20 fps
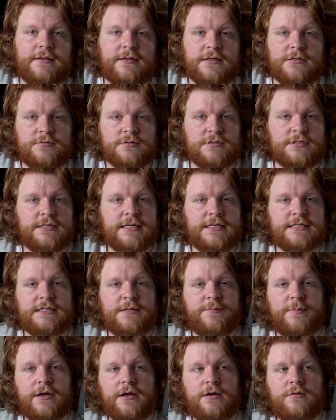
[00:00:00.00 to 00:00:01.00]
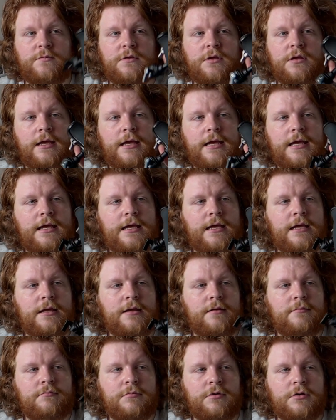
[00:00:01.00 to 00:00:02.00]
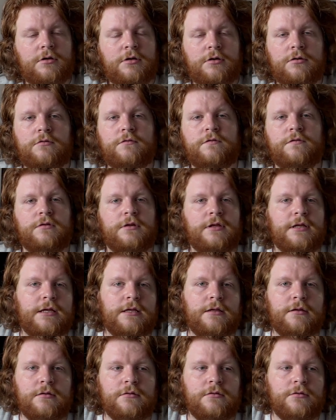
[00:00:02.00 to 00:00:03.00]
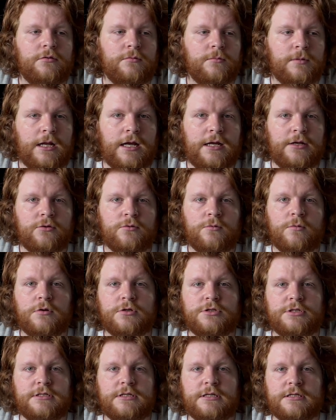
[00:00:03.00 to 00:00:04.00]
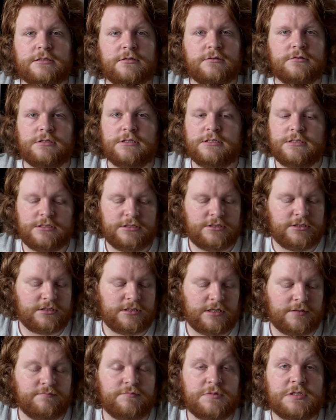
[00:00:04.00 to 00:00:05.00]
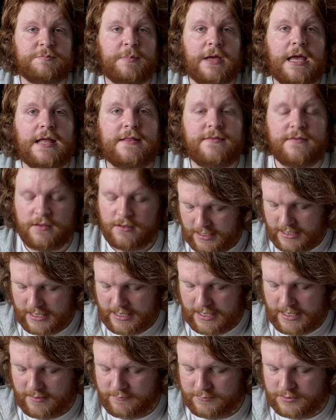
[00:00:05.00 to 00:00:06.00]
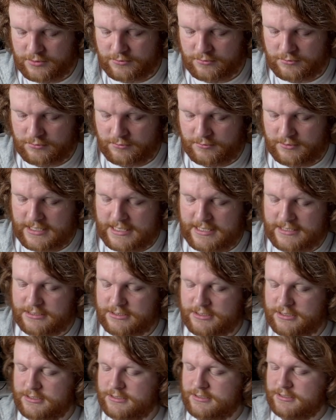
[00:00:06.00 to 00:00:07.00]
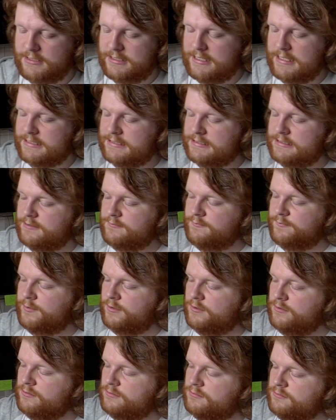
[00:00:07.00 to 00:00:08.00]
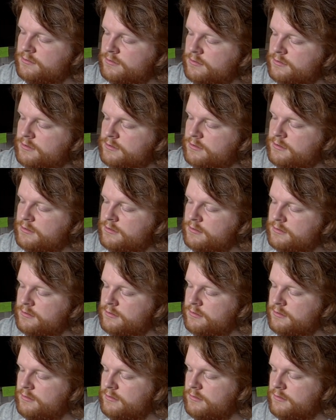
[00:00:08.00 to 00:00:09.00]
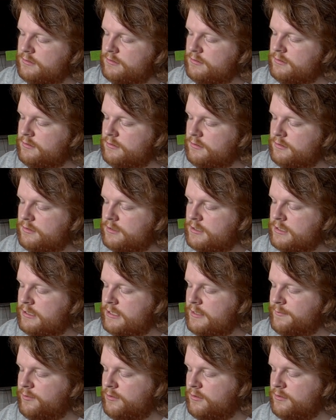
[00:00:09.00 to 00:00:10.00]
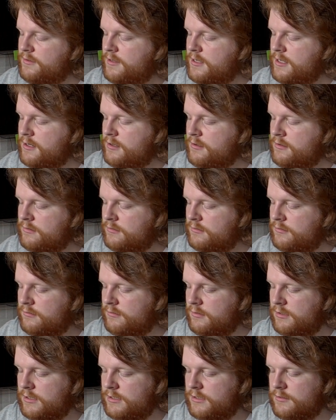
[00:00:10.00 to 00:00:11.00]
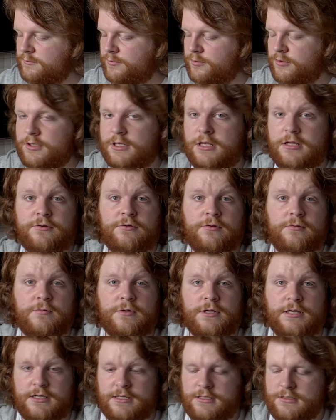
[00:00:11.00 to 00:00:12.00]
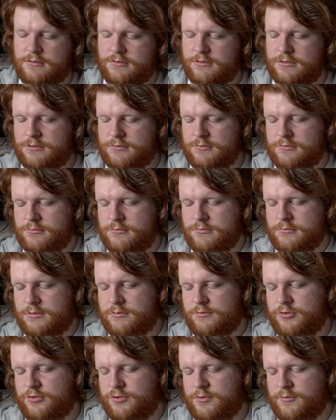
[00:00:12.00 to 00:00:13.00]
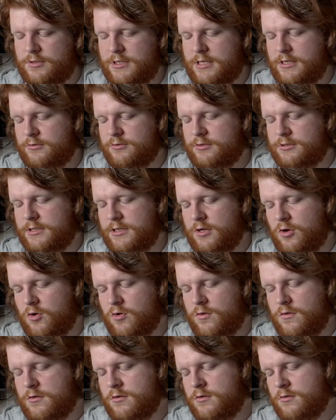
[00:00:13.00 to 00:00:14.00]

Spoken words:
This was £60. Hopefully no one I know watches this, because this is just a spend. So that is just a simple clip on there. And I'm putting that the wrong way again, so I'll show you what that looks like on.